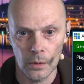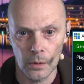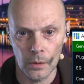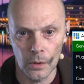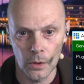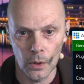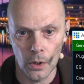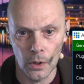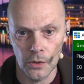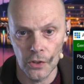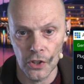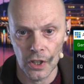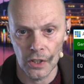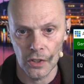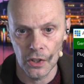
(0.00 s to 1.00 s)
You can't
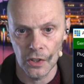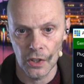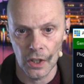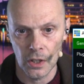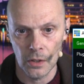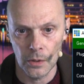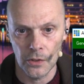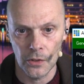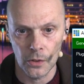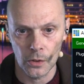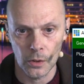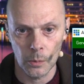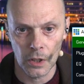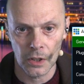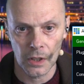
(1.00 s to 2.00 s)
change it here, it's
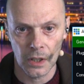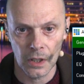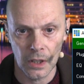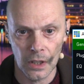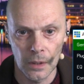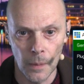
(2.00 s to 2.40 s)
automatically.